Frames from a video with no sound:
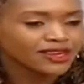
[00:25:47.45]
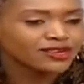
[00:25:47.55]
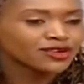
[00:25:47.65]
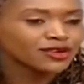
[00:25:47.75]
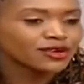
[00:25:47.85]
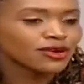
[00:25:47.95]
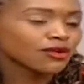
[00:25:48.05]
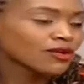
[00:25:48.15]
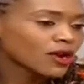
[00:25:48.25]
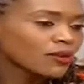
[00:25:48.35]
it's
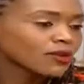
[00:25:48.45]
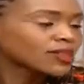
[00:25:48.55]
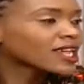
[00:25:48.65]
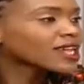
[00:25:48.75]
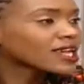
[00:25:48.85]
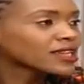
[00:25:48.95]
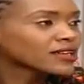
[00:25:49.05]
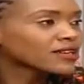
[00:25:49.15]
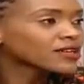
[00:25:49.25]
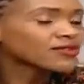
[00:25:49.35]
not all about athletics.